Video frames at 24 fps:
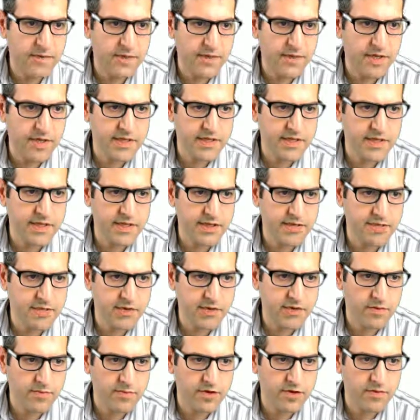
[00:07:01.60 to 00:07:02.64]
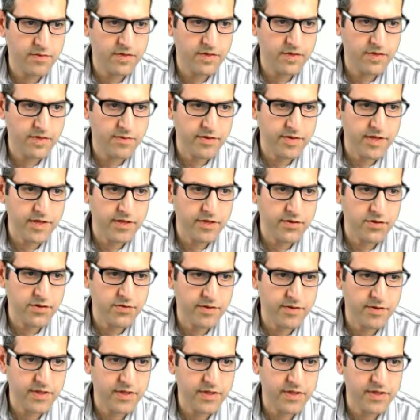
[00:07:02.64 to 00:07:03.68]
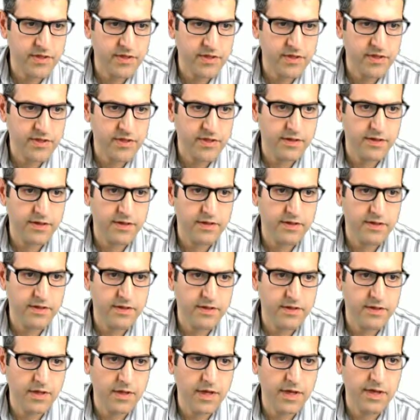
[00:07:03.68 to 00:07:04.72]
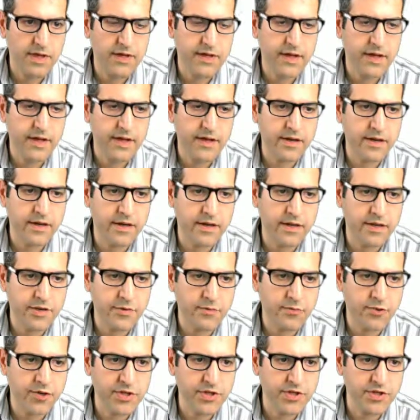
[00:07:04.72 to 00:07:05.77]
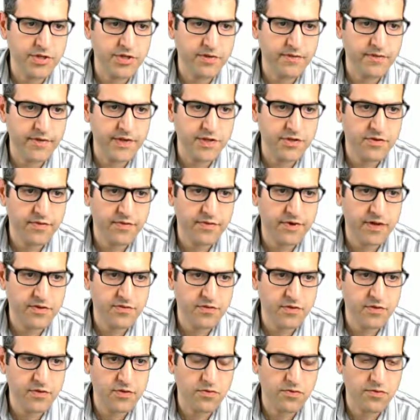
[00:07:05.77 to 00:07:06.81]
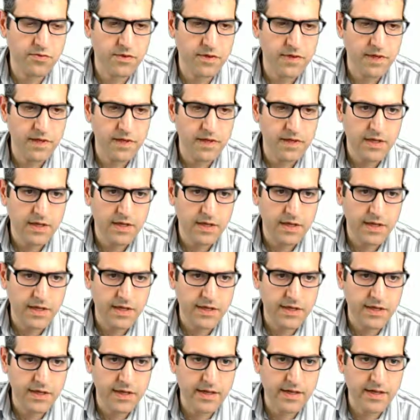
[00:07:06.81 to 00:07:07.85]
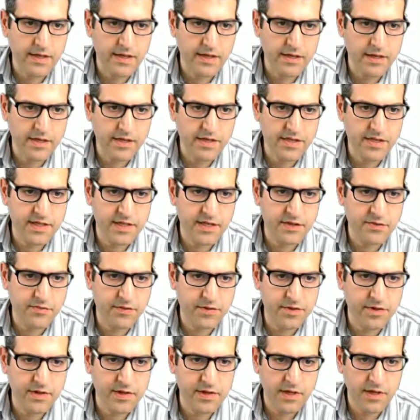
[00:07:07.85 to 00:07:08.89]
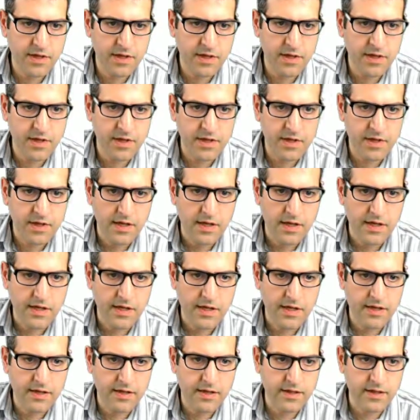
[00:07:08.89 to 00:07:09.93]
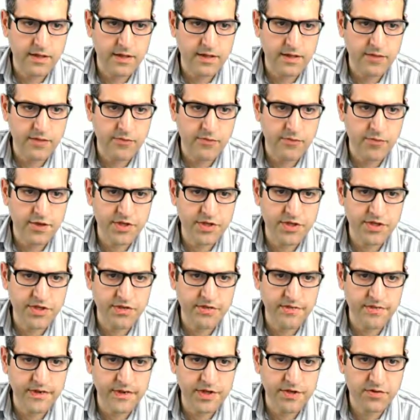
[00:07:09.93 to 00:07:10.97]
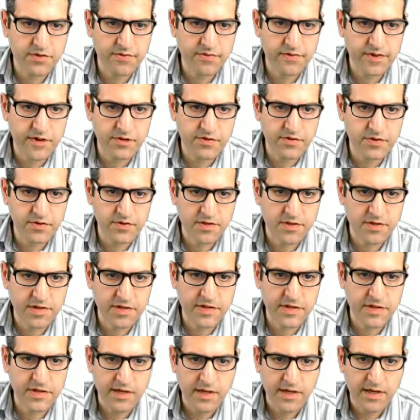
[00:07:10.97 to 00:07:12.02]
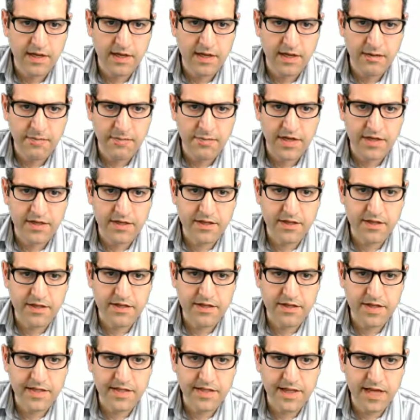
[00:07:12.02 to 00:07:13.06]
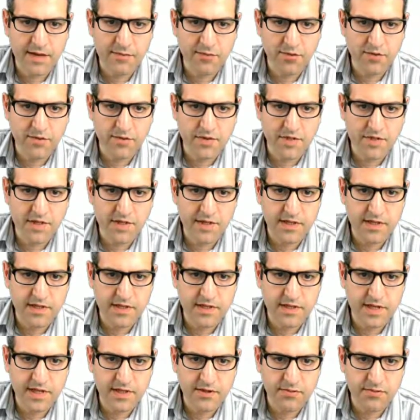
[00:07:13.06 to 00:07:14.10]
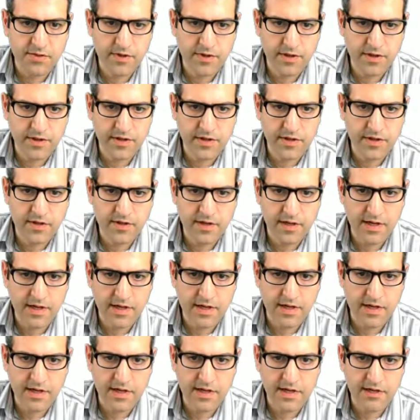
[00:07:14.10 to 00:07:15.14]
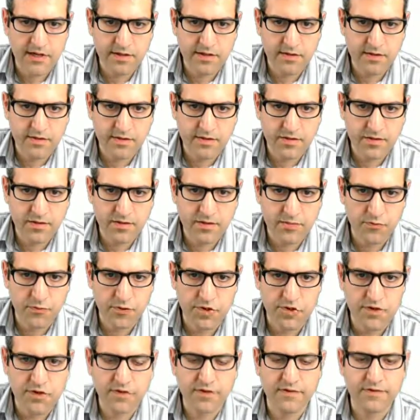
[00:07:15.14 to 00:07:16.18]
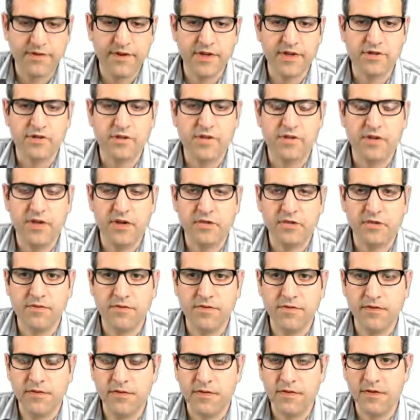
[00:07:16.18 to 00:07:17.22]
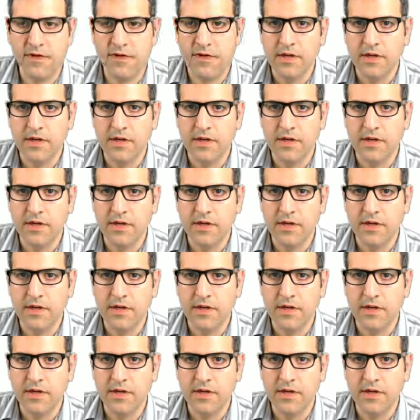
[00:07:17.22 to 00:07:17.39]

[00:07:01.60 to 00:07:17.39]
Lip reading: this network because it's connected to it, and then the bridge interface of router 2, and then this network, and then the bridge interface of router 3, but is not able to see this network here, and not also the bridge interface of router 4,